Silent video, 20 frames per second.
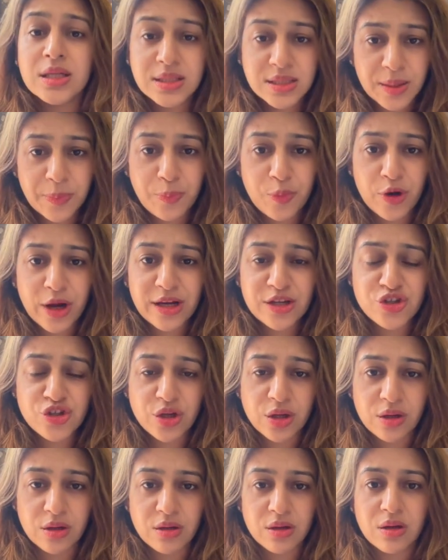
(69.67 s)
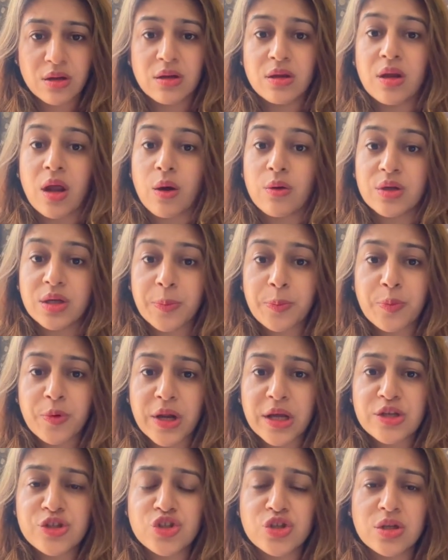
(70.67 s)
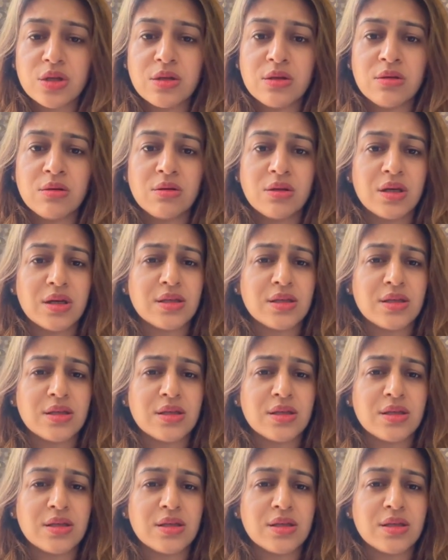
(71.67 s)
depression. Now, depression